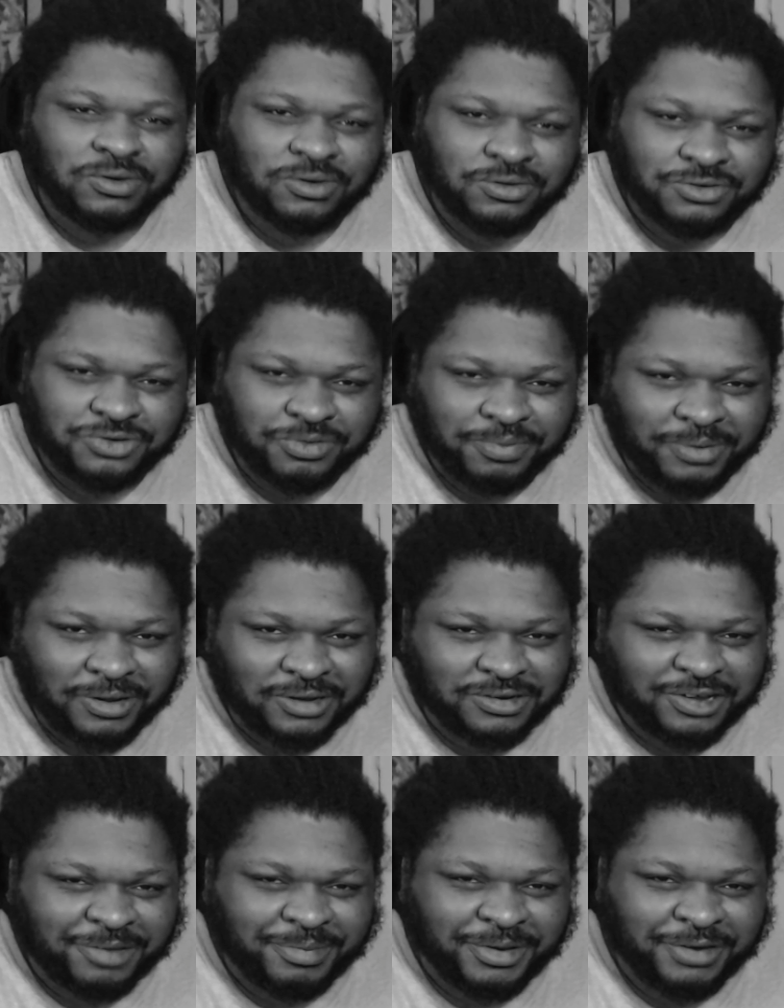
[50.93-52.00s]
your applause, I'll
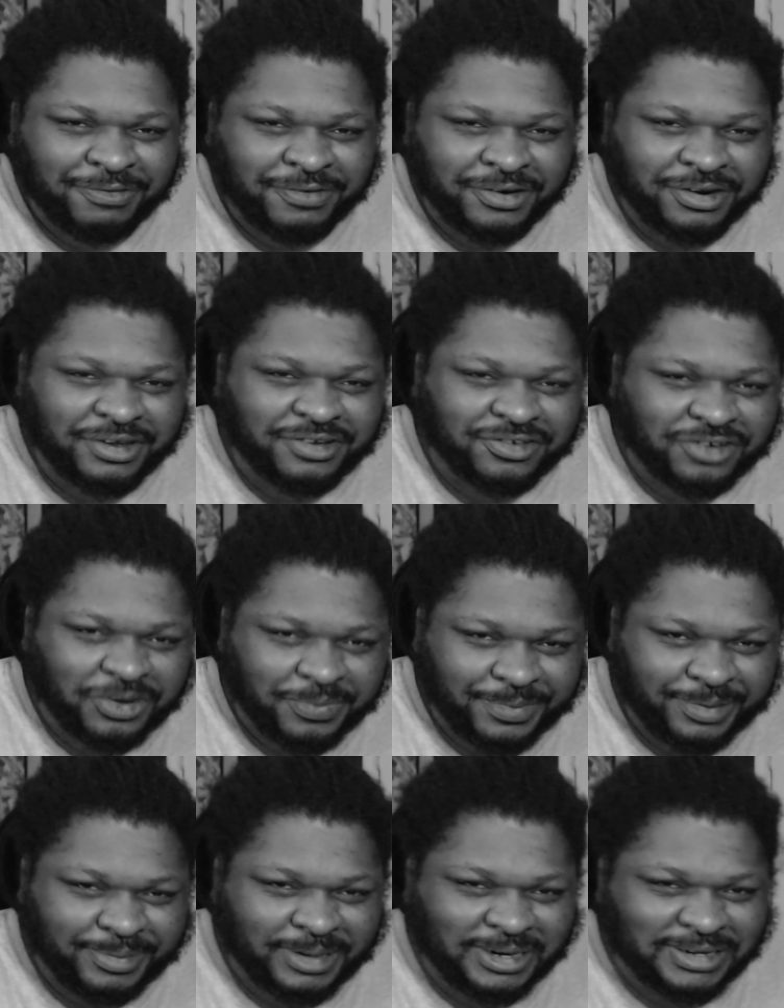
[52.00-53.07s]
be here for the next couple of
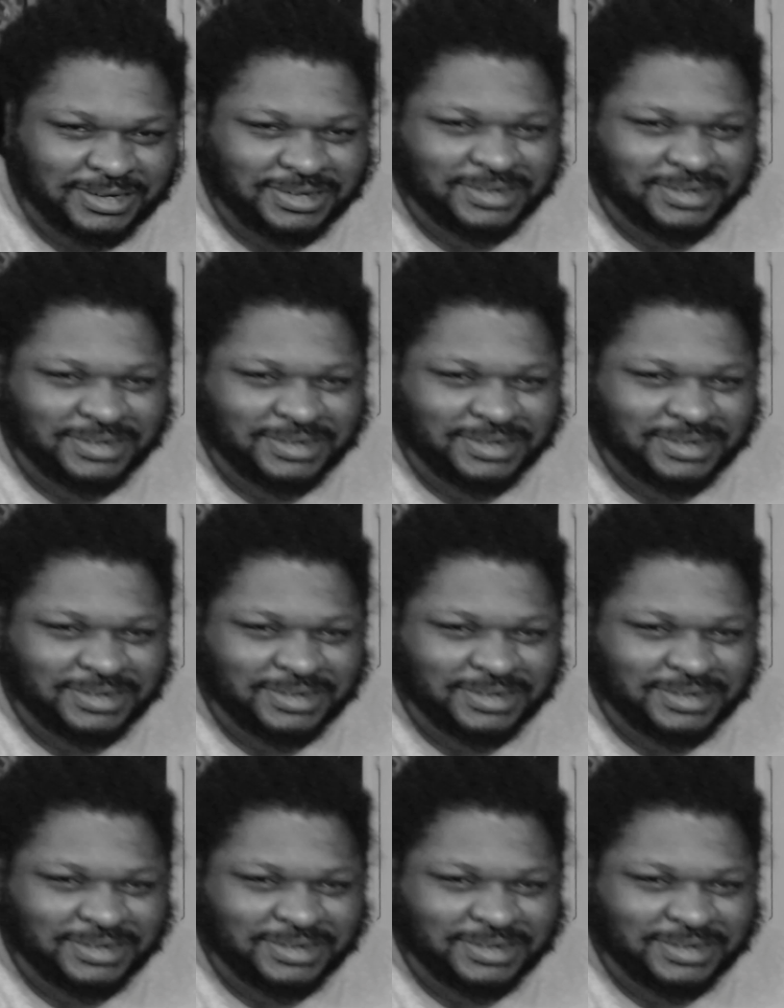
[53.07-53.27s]
minutes.